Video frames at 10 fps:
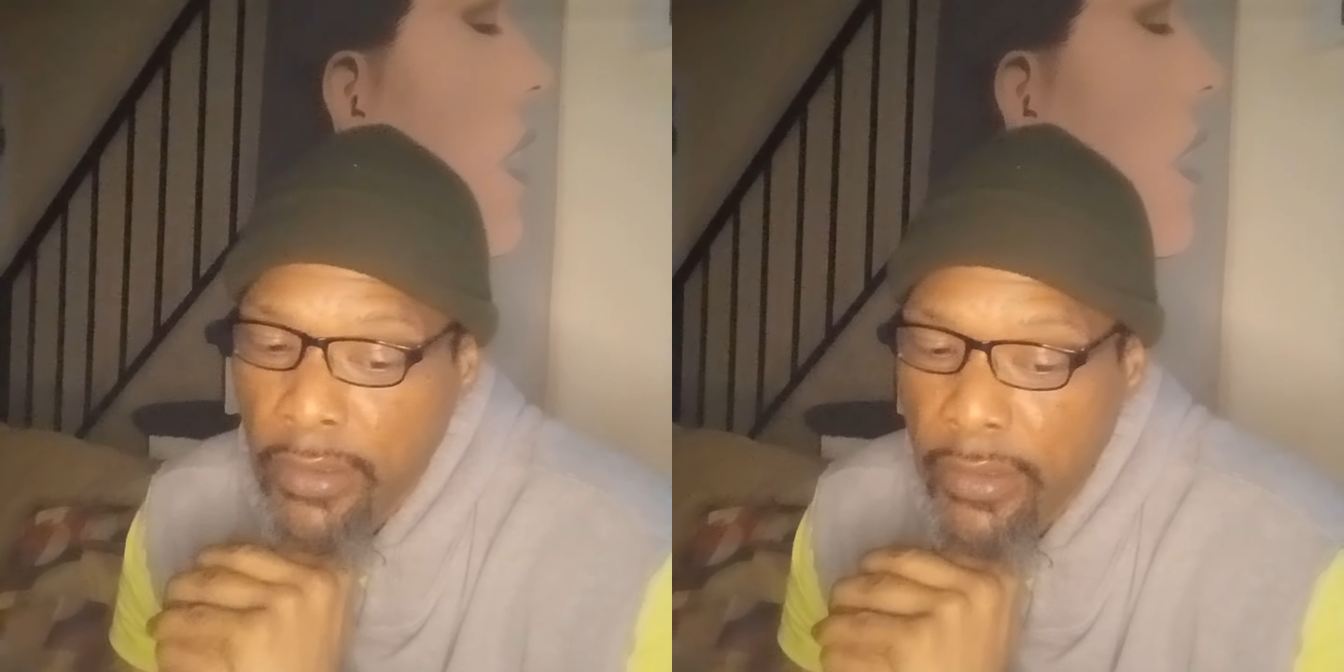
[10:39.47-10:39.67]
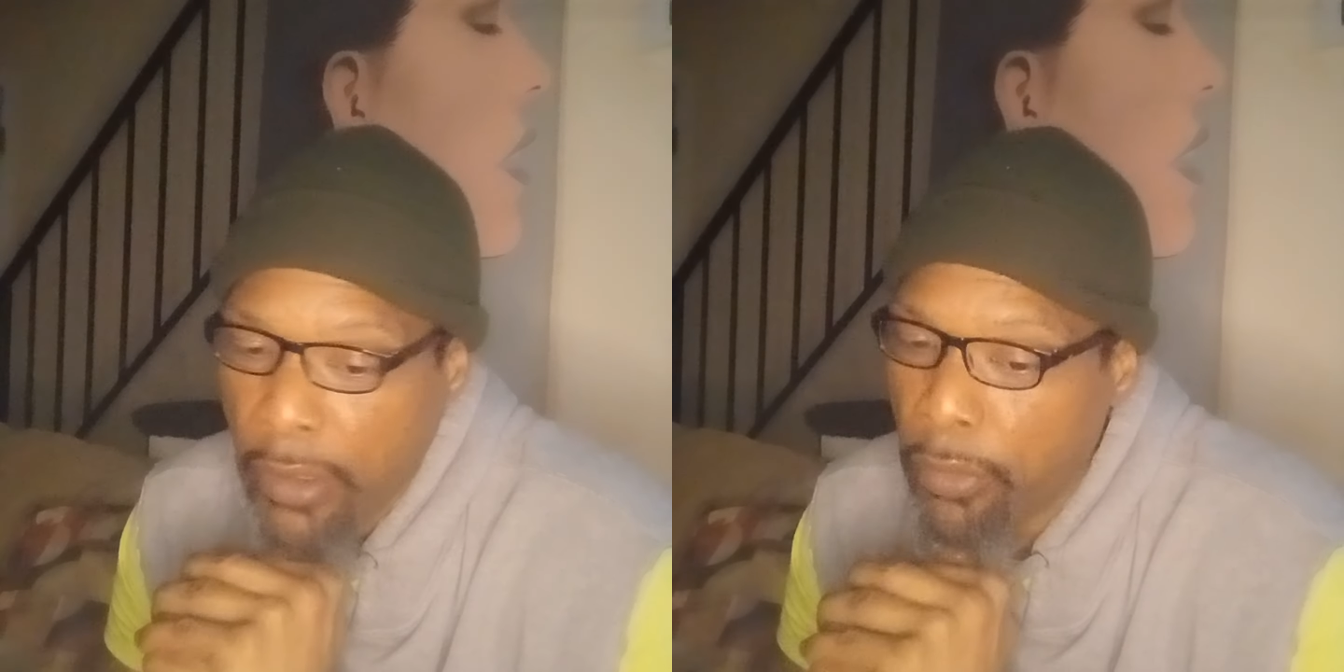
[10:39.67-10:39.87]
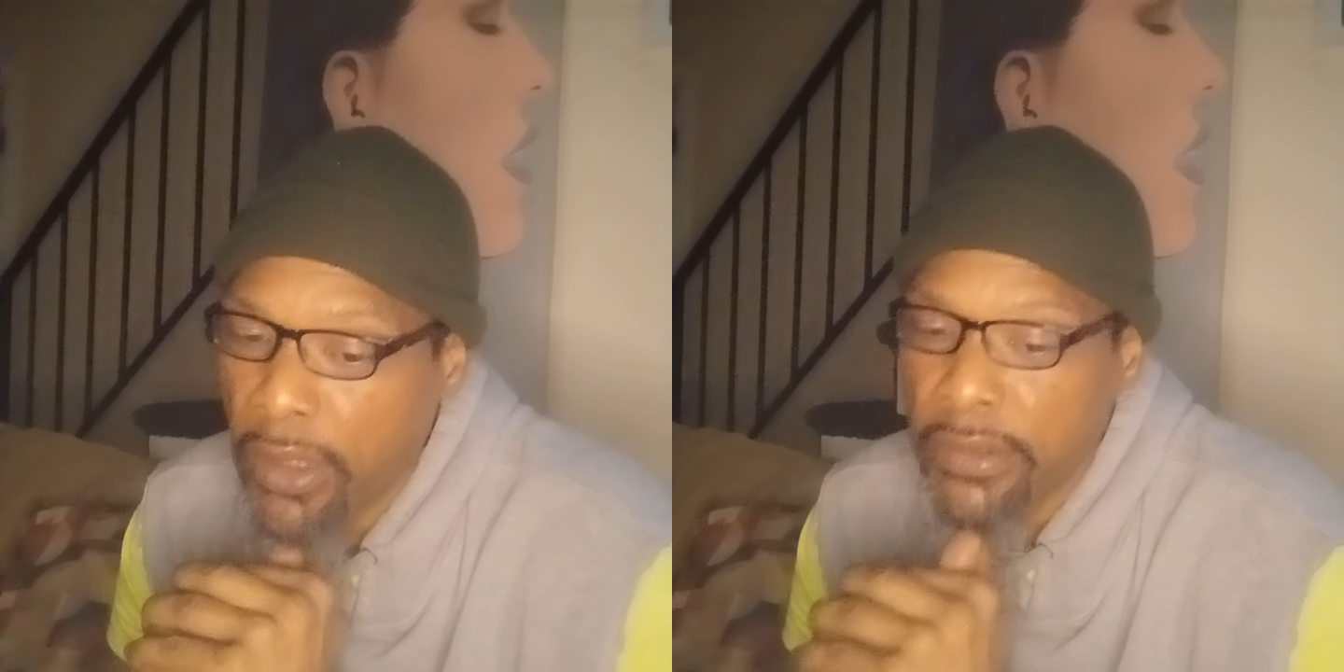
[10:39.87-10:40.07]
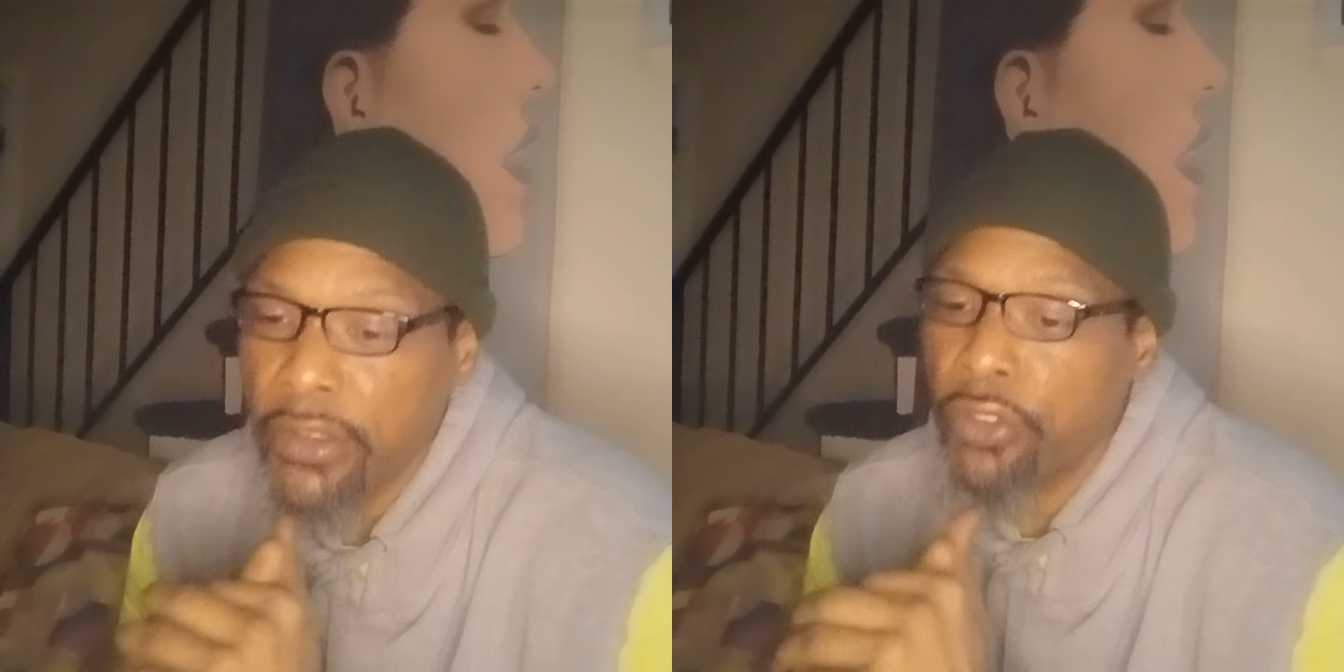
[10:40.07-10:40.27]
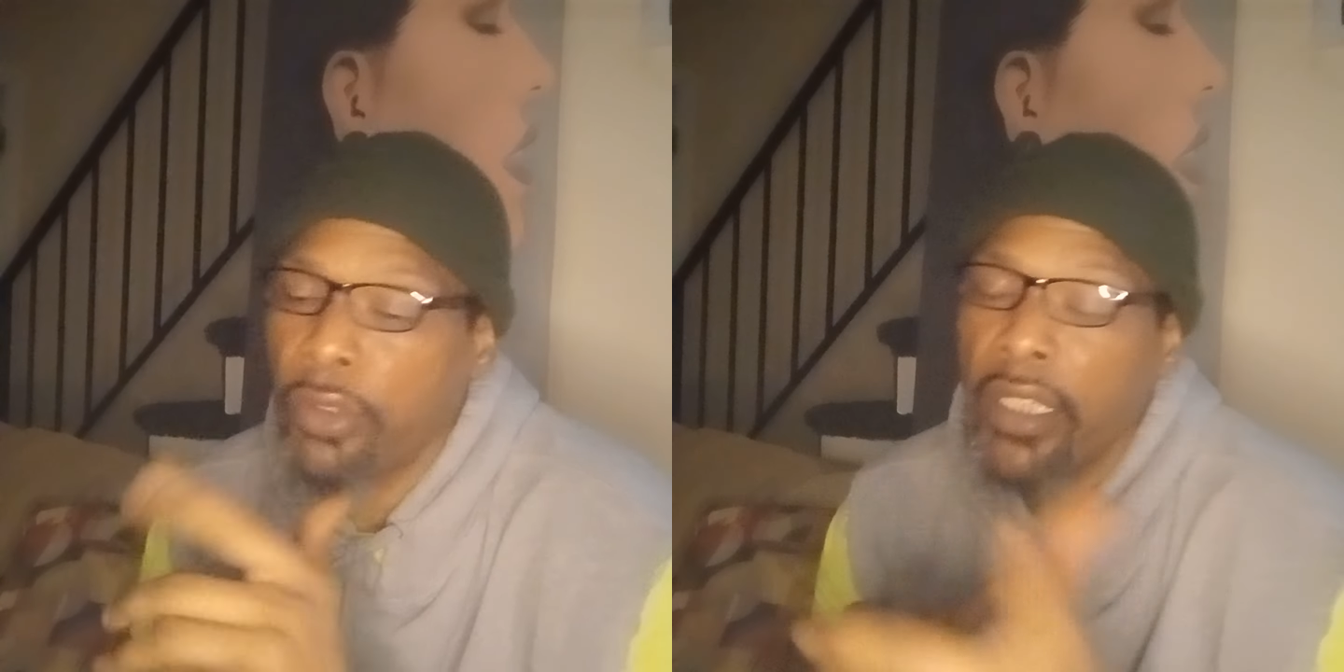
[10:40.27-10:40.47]
They wasn't.
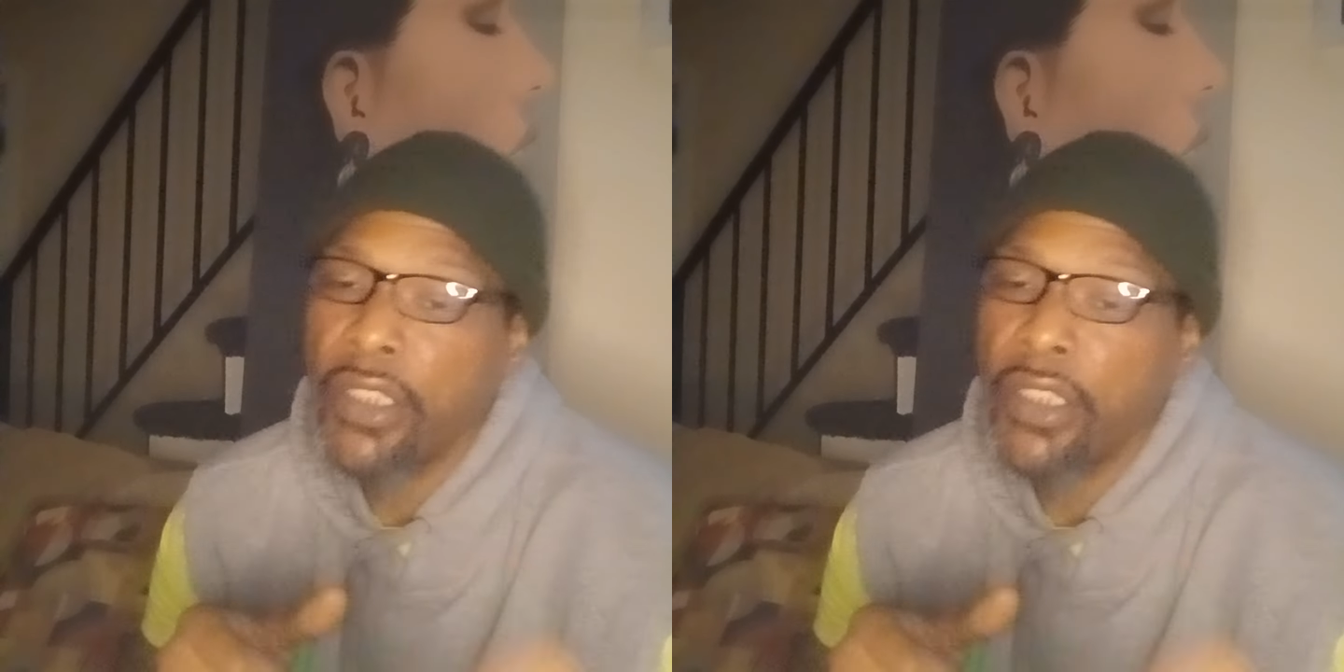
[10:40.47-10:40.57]
You had a